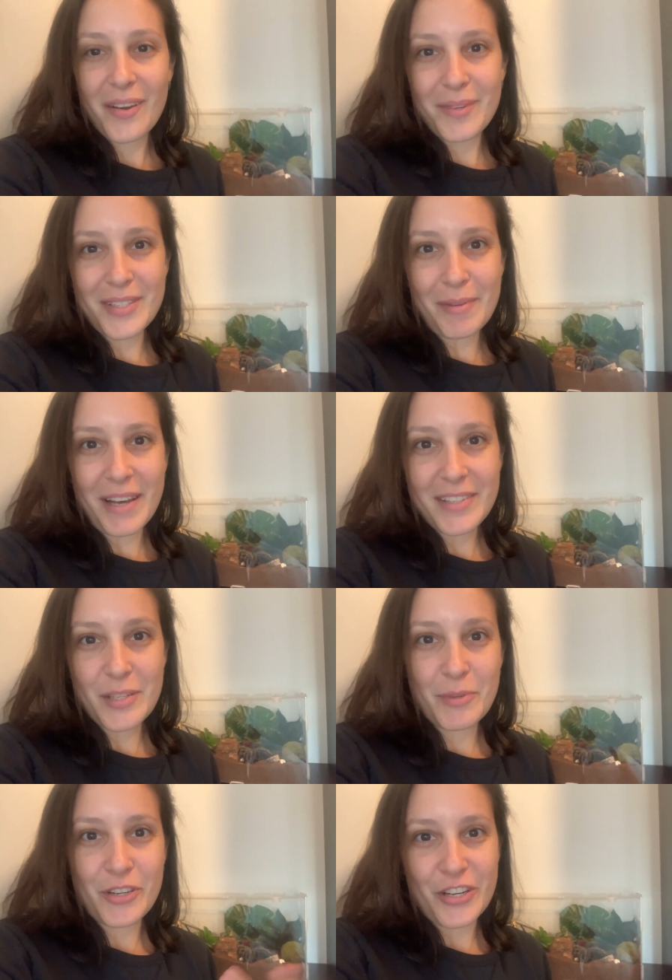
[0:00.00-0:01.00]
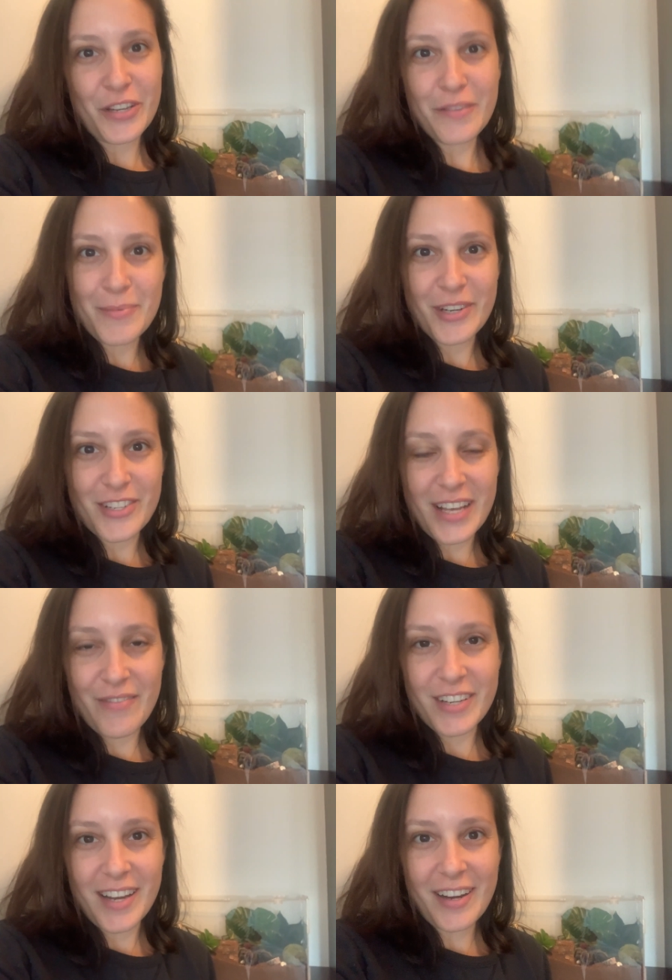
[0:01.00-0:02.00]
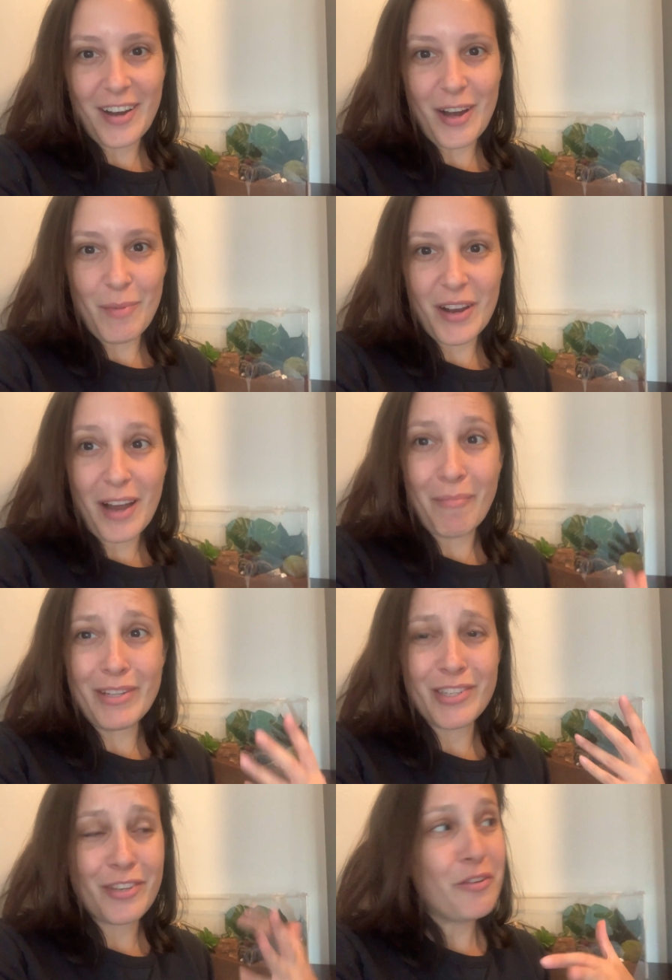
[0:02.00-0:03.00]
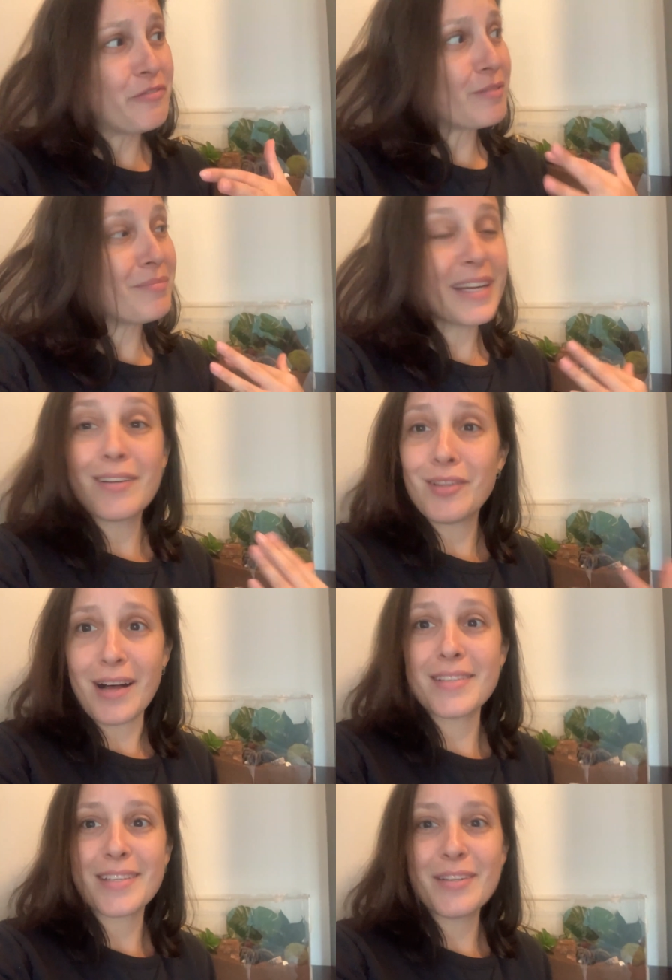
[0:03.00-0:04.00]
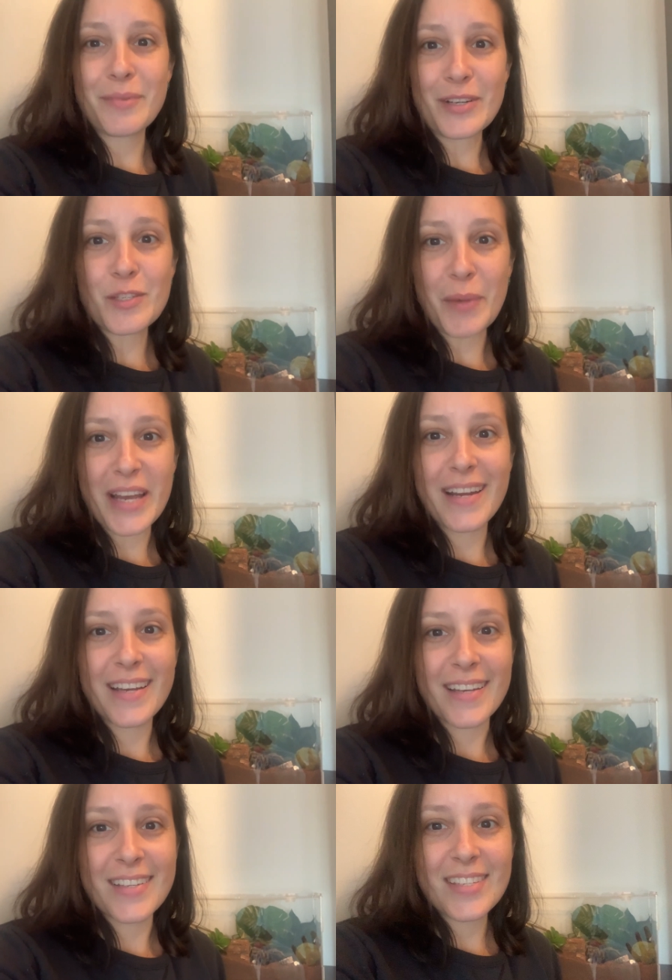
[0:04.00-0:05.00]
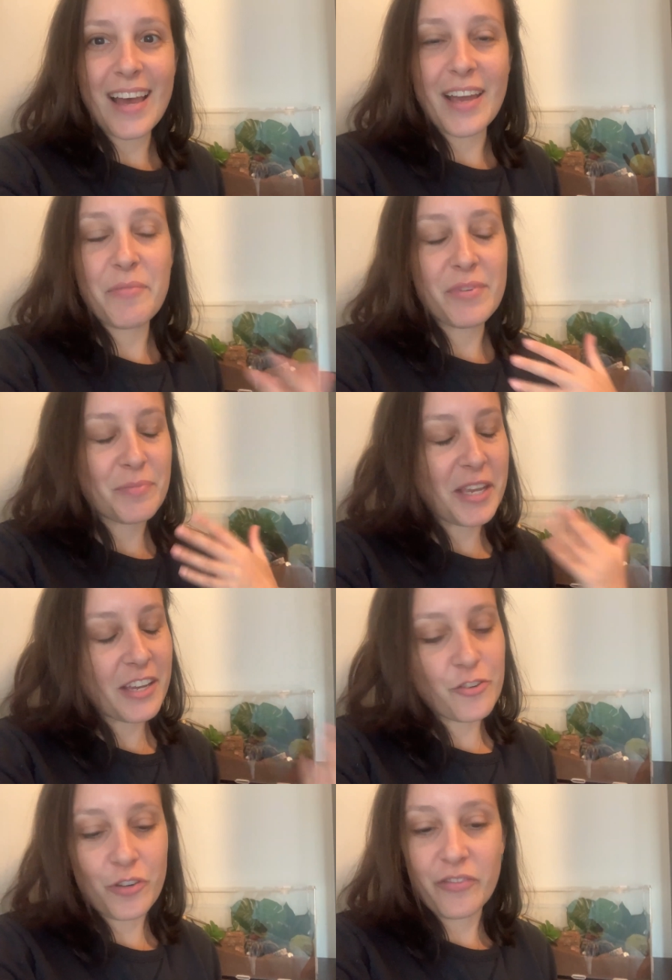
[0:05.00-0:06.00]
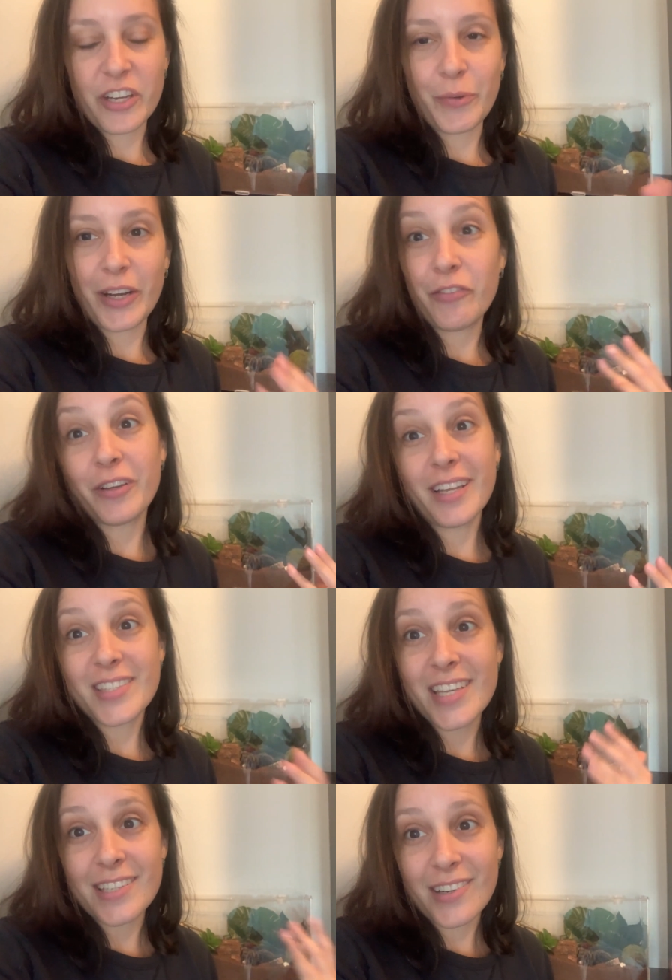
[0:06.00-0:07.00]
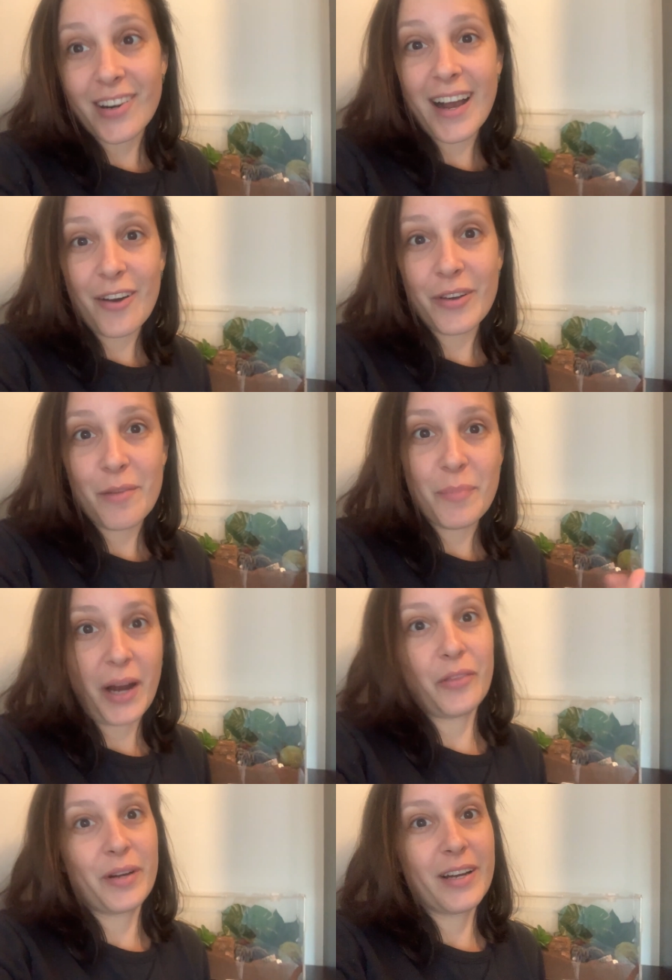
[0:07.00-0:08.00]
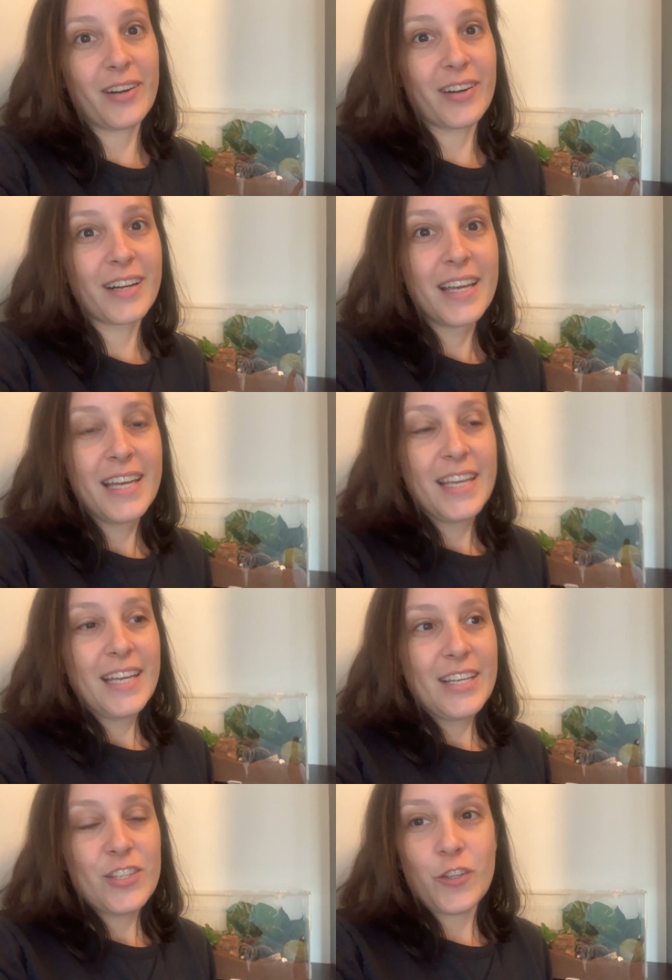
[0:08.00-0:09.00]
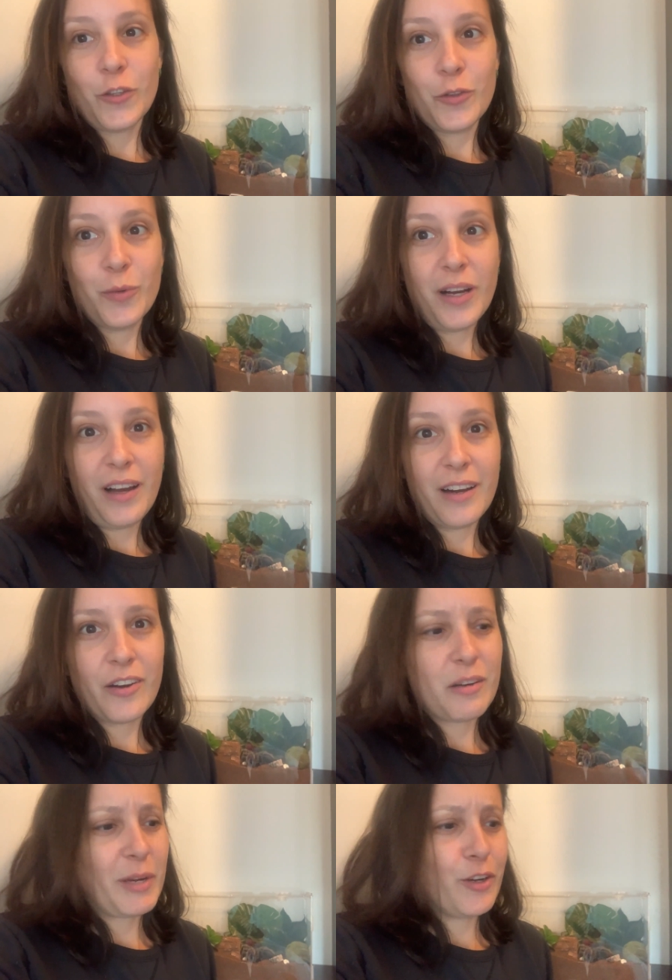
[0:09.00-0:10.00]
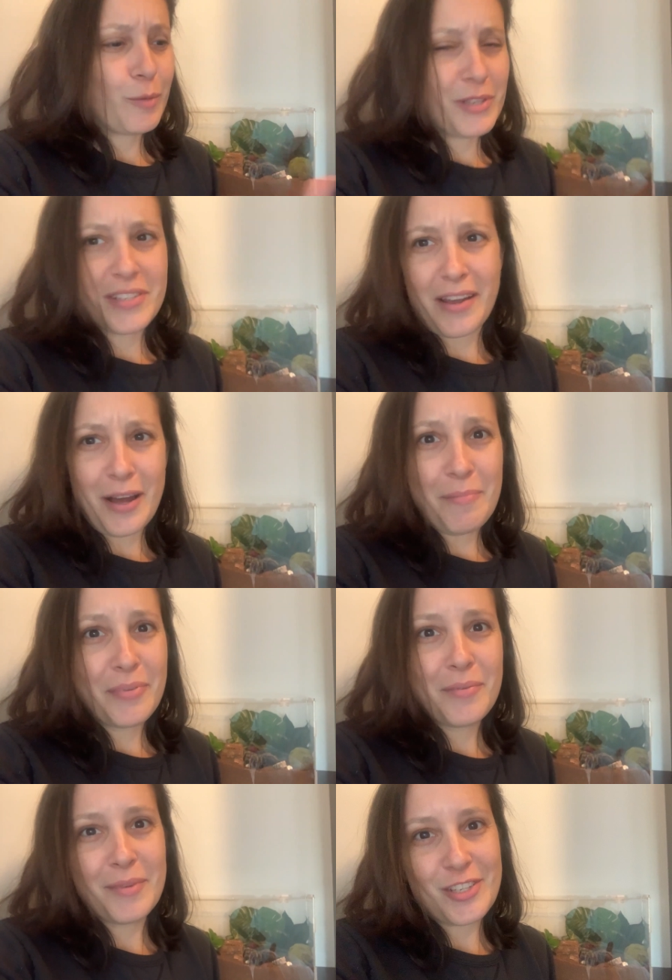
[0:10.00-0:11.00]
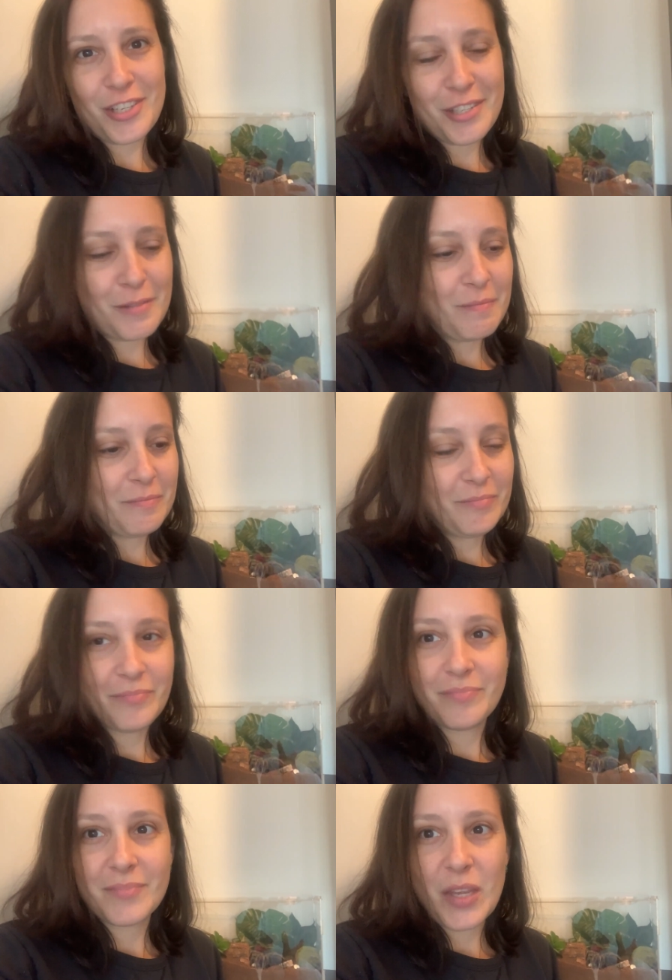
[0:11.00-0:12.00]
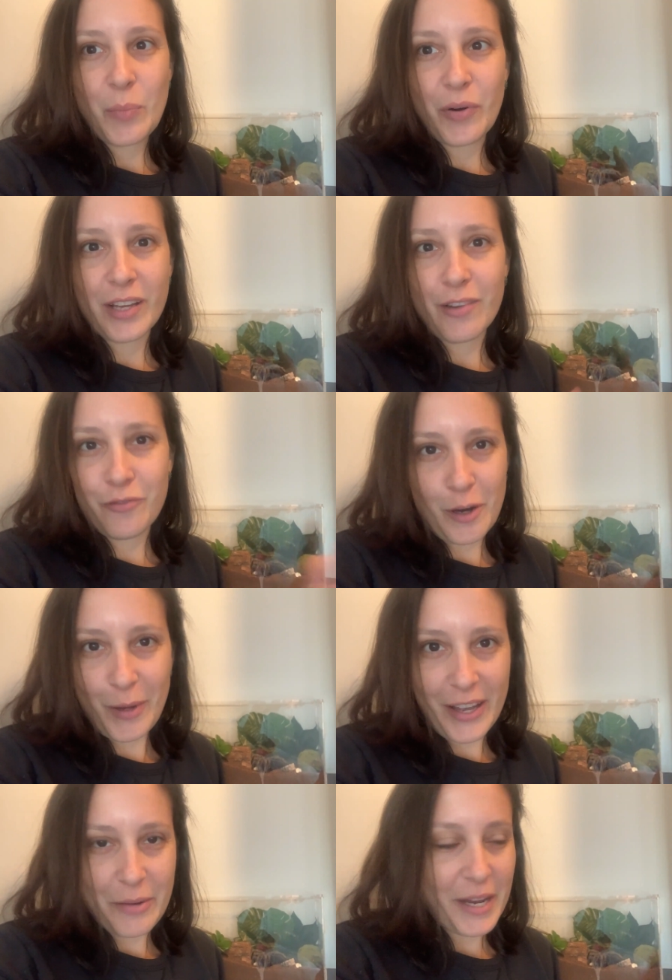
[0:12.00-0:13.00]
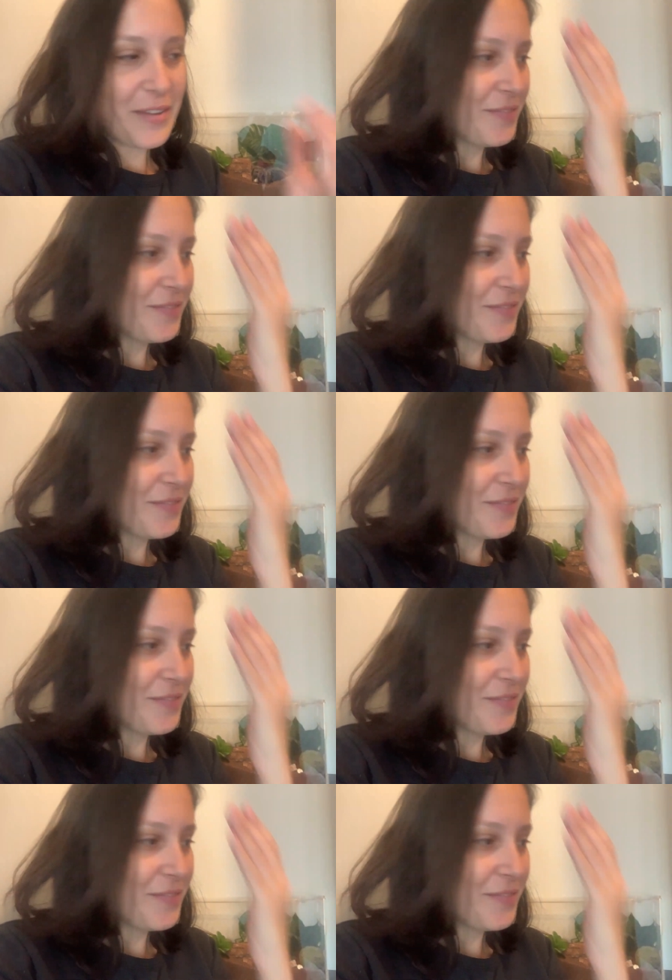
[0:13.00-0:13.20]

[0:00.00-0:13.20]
What's up guys, it's Patricia from TarantulaHeaven.com, coming to you from my closet where Spidey is. I was making a short video and I didn't feel like taking her out and bothering her to uh, go to my normal setup, which is pretty informal anyway.